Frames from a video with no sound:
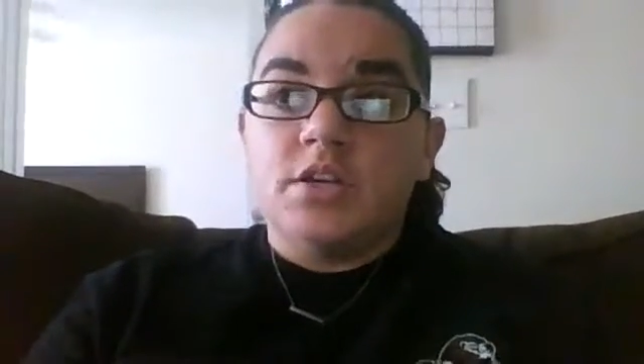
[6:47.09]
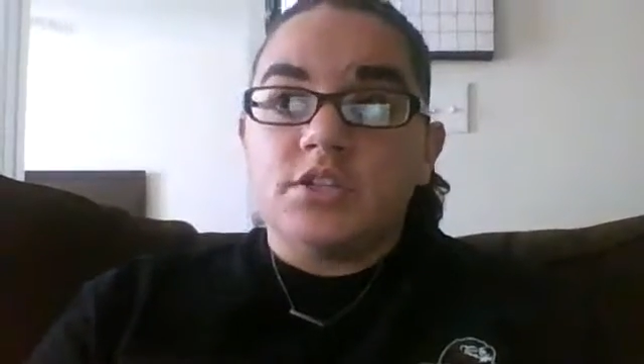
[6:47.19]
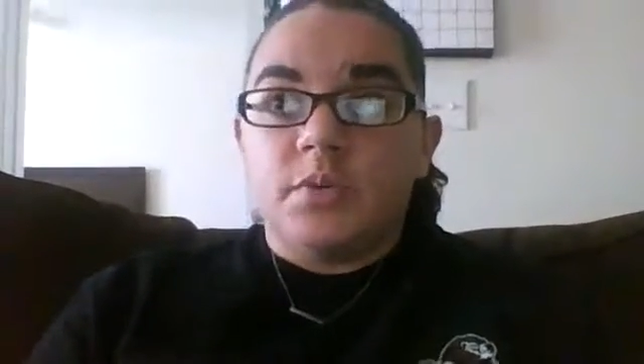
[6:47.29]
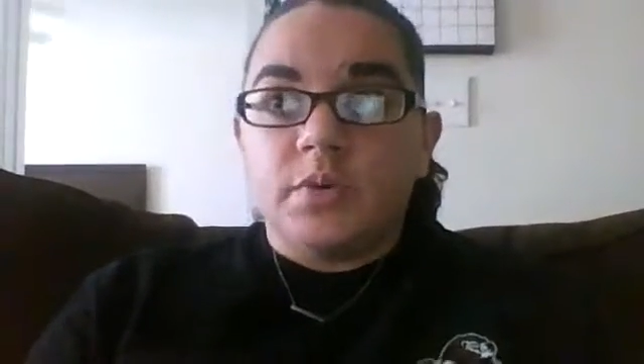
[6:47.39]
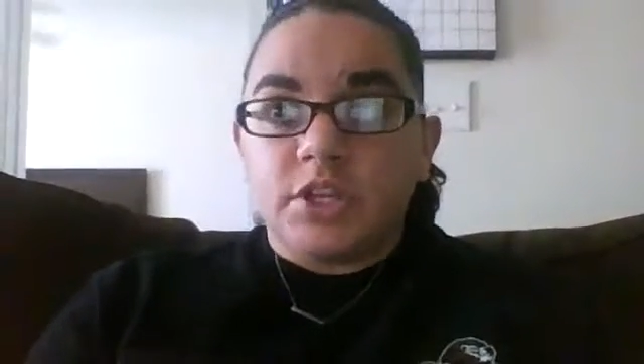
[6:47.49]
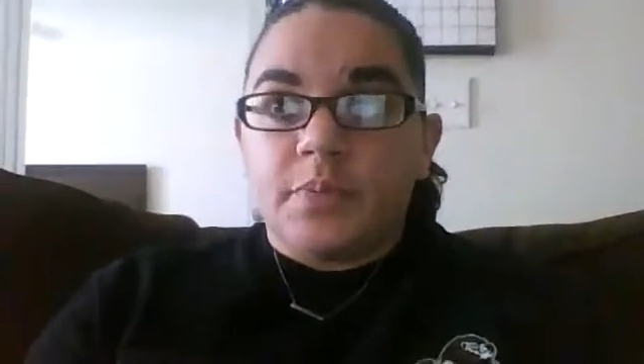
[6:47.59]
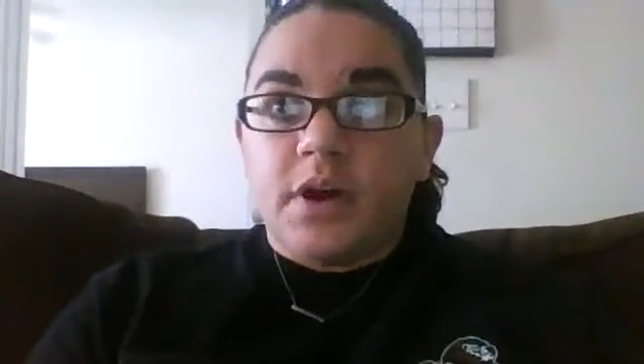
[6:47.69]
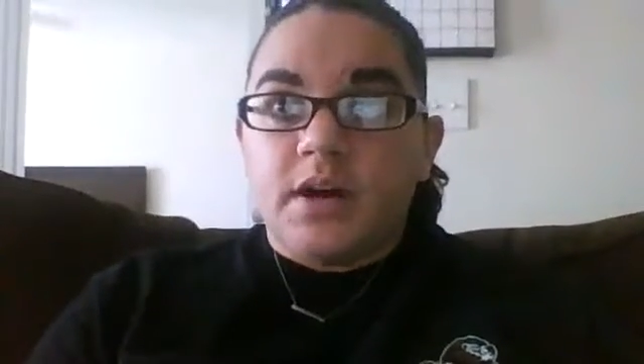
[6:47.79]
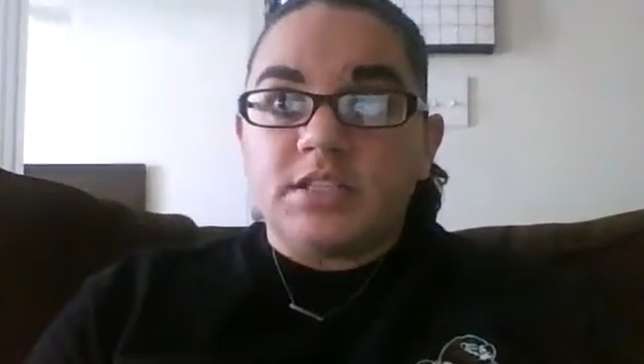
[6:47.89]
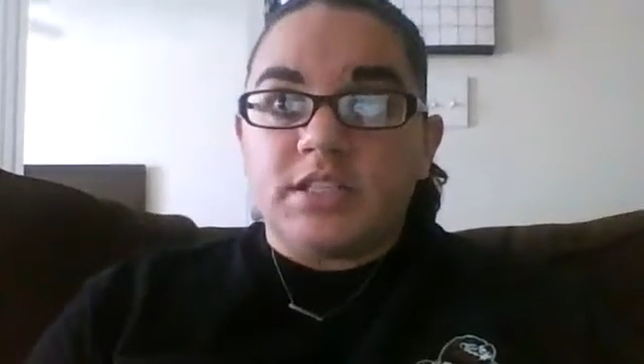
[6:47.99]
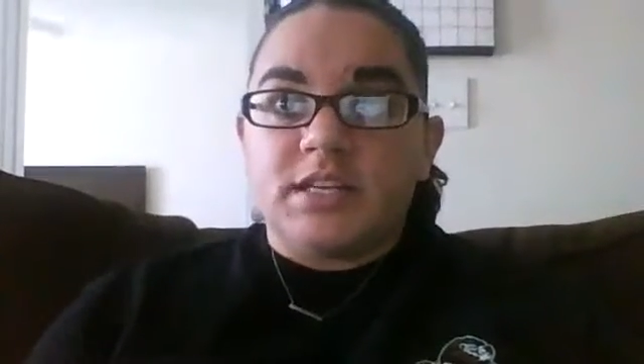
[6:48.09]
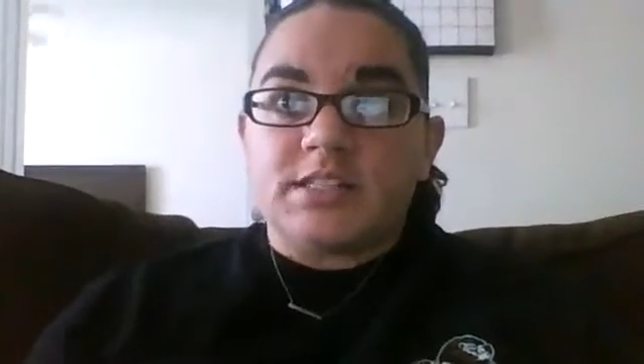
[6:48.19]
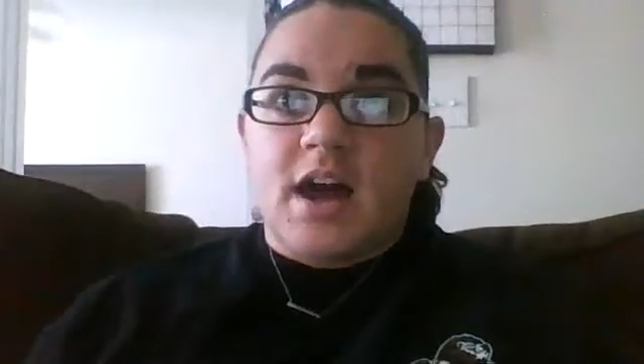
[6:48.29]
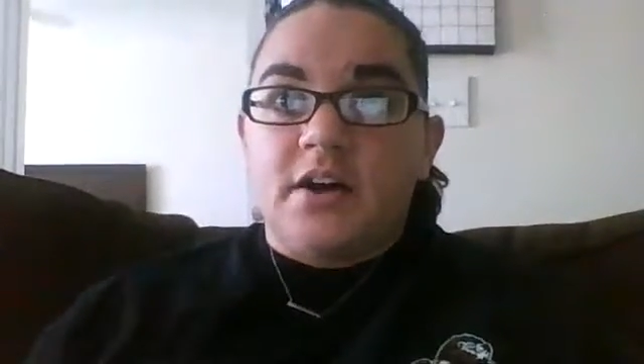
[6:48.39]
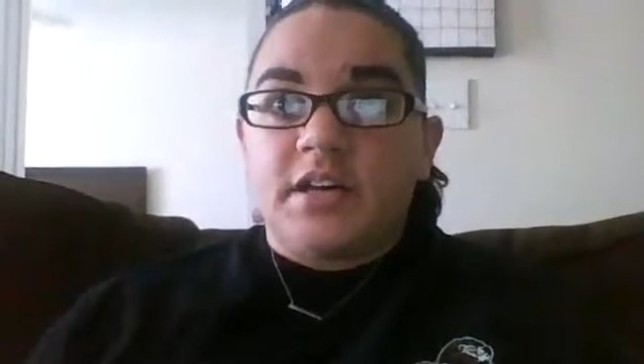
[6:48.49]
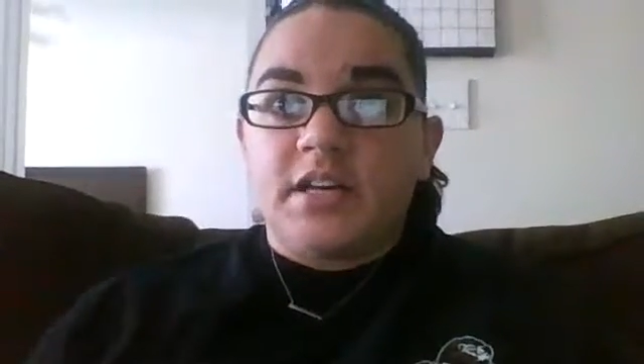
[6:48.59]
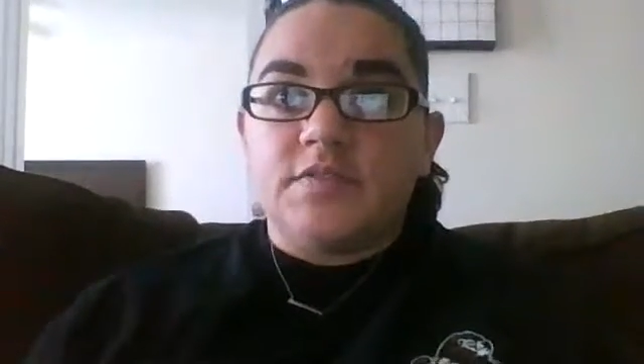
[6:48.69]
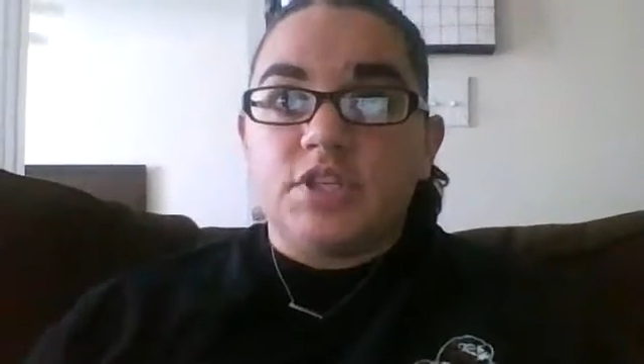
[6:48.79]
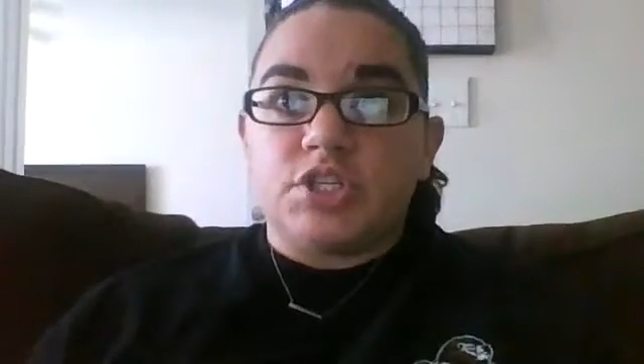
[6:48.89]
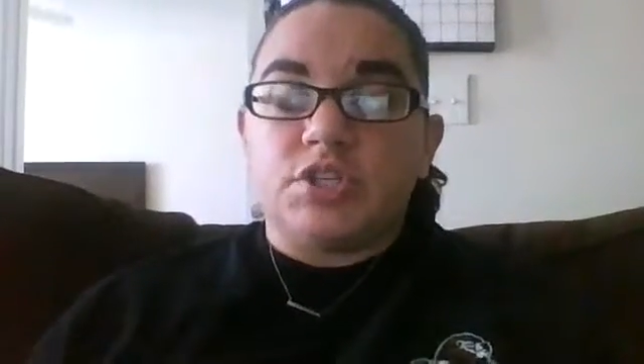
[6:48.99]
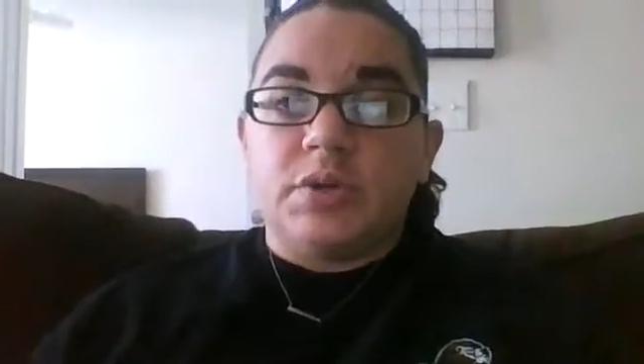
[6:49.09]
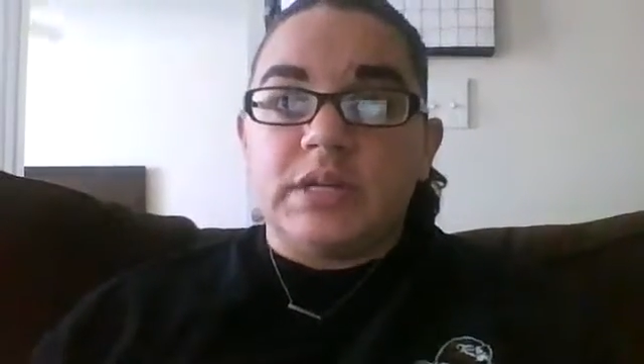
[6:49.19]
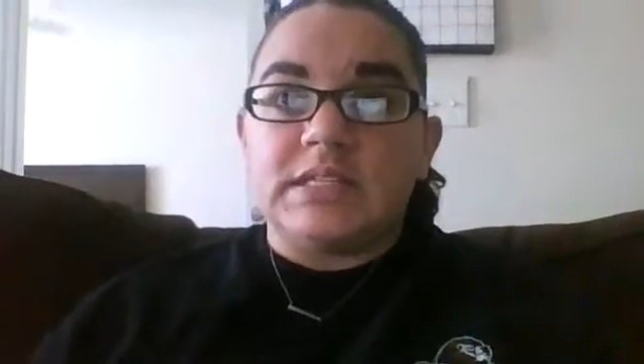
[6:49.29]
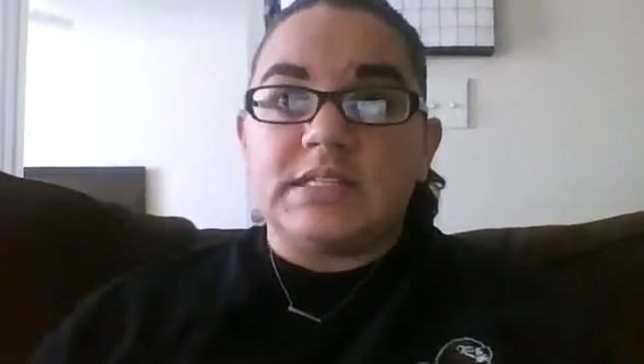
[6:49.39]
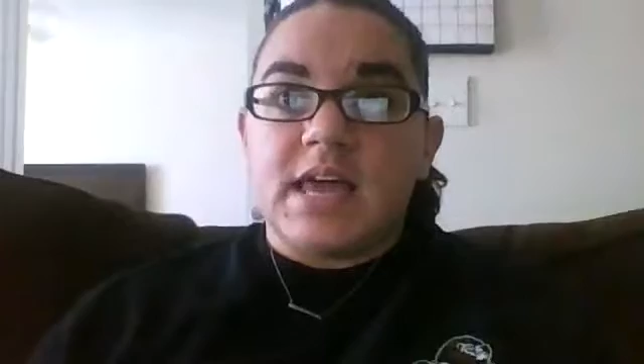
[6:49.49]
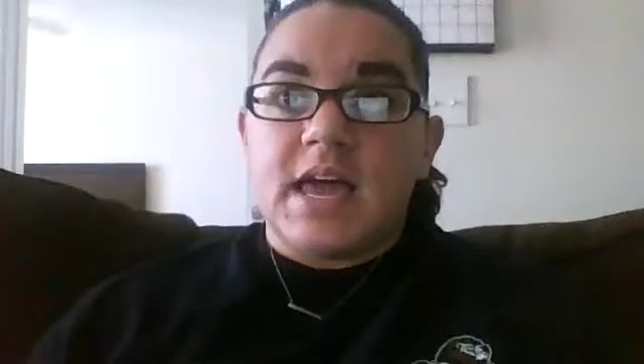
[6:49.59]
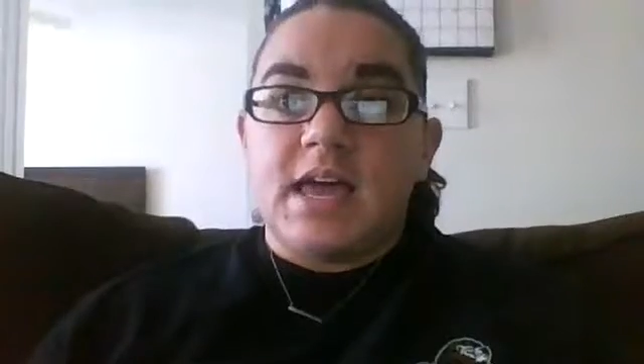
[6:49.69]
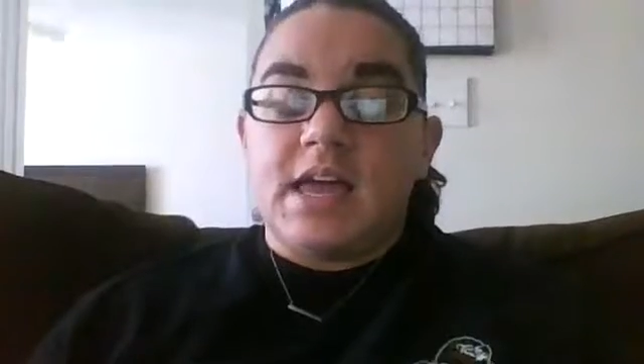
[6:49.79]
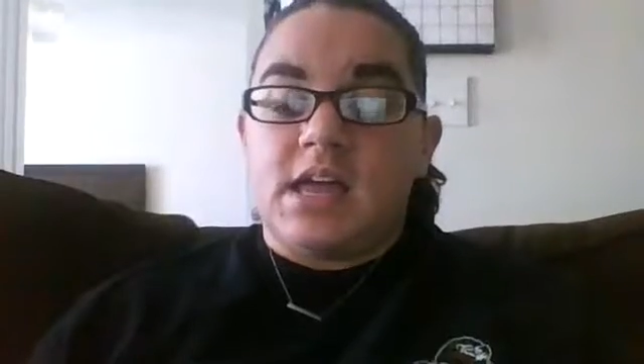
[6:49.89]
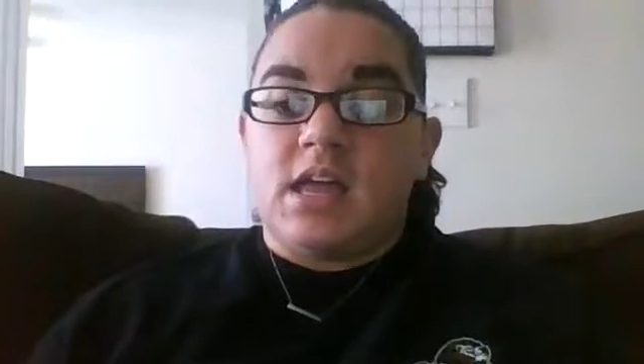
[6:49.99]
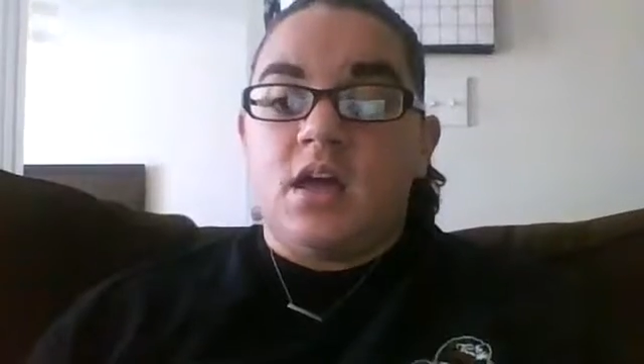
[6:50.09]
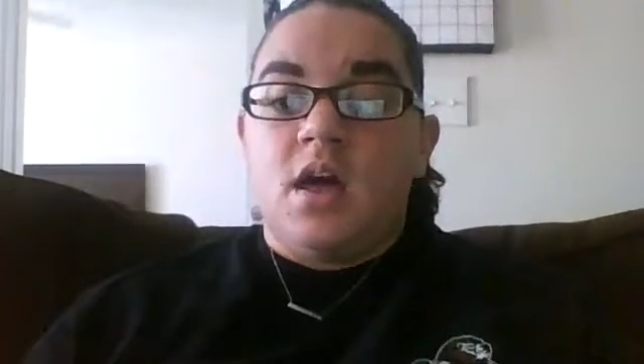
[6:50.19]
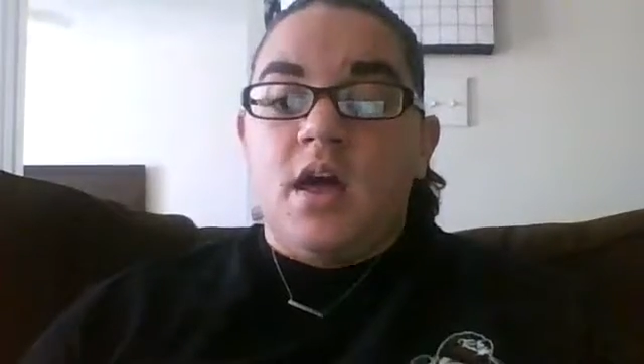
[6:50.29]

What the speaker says: So with their projects, I'll give the students a